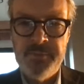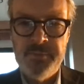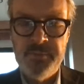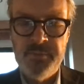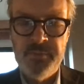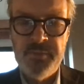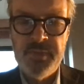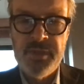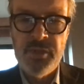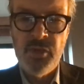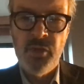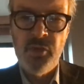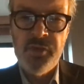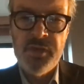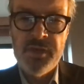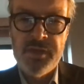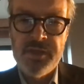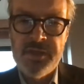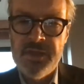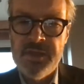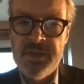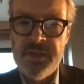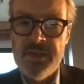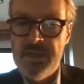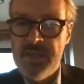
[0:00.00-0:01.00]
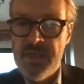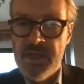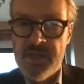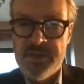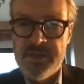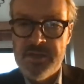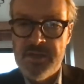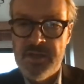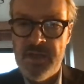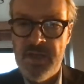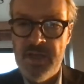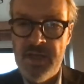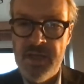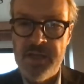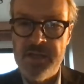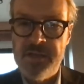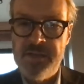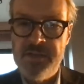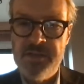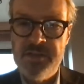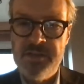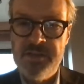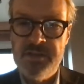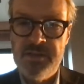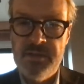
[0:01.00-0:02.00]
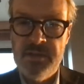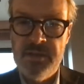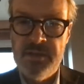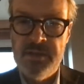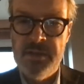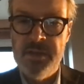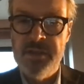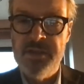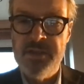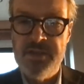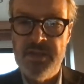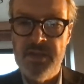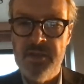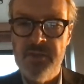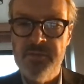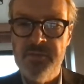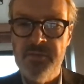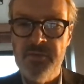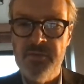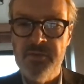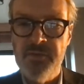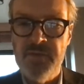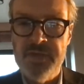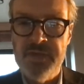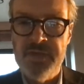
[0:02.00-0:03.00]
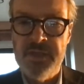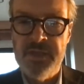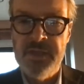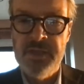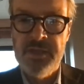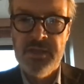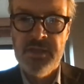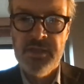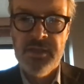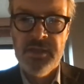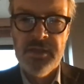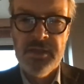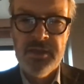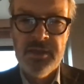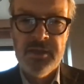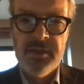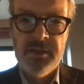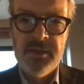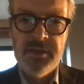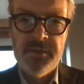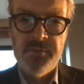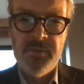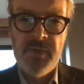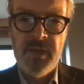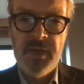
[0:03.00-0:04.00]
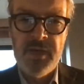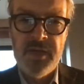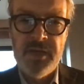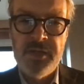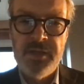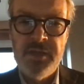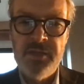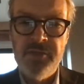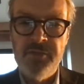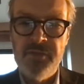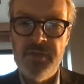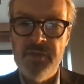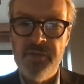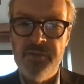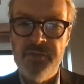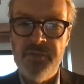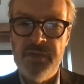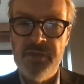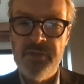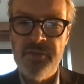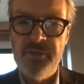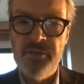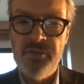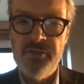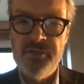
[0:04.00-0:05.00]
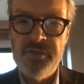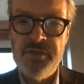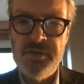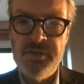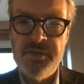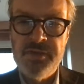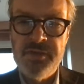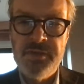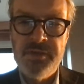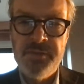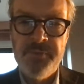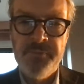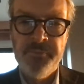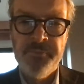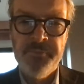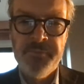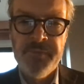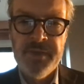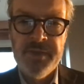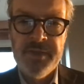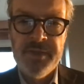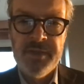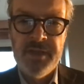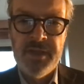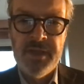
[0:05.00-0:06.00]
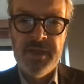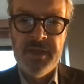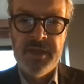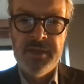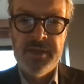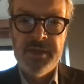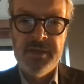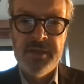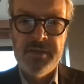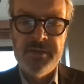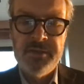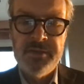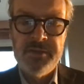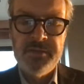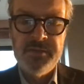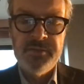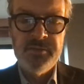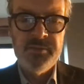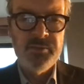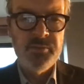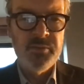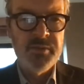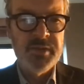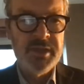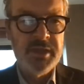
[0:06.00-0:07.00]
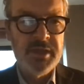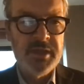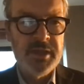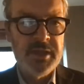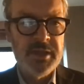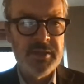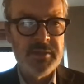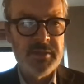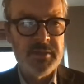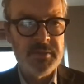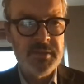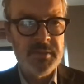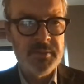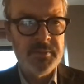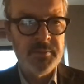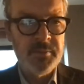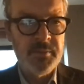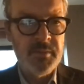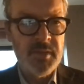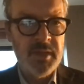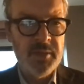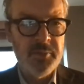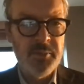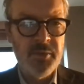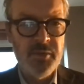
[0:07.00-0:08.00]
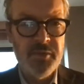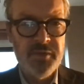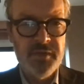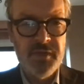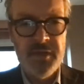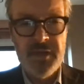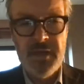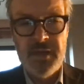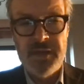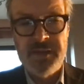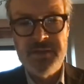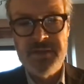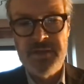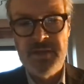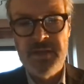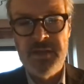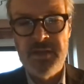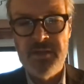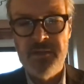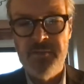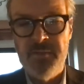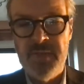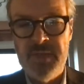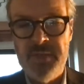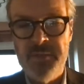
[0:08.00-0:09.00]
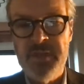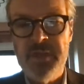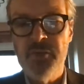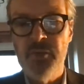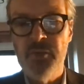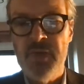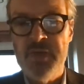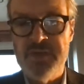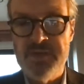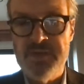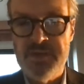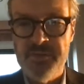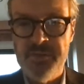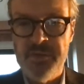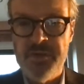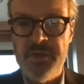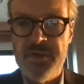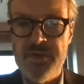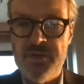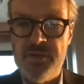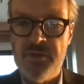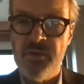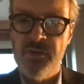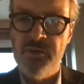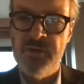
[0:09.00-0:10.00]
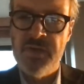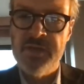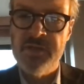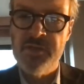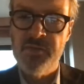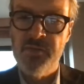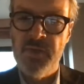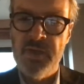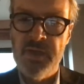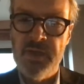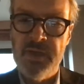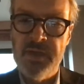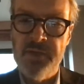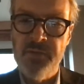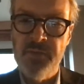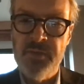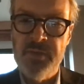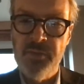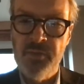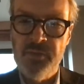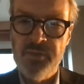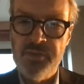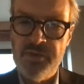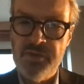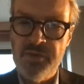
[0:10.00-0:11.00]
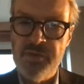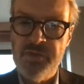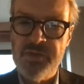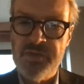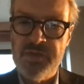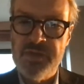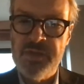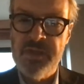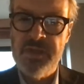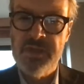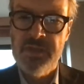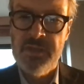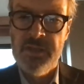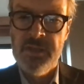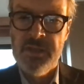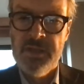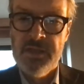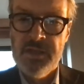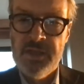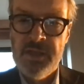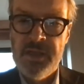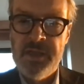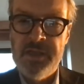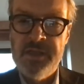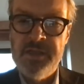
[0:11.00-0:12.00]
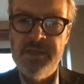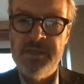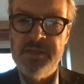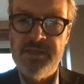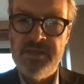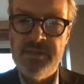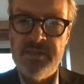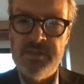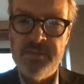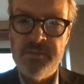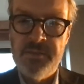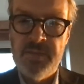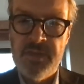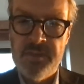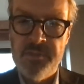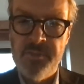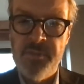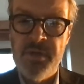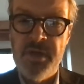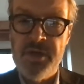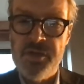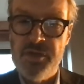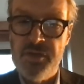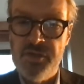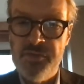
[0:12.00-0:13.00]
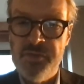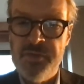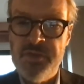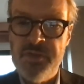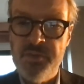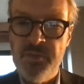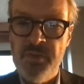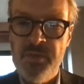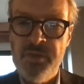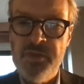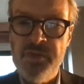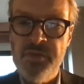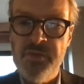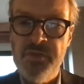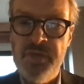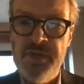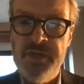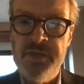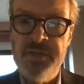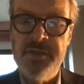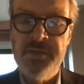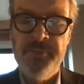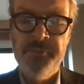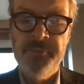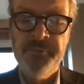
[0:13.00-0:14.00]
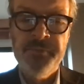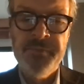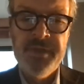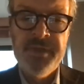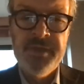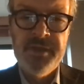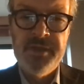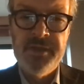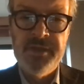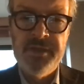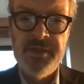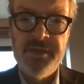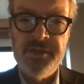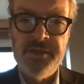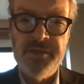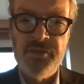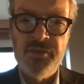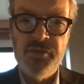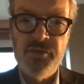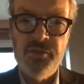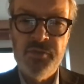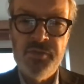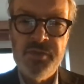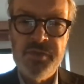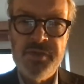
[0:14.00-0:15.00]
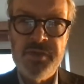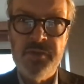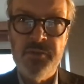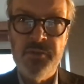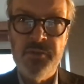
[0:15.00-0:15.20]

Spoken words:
We know that kidney cancer has in itself already a high degree of necrosis. And we hypothesized that it may be quite difficult. So that's why we wanted to see at least a partial response rate in these tumors. And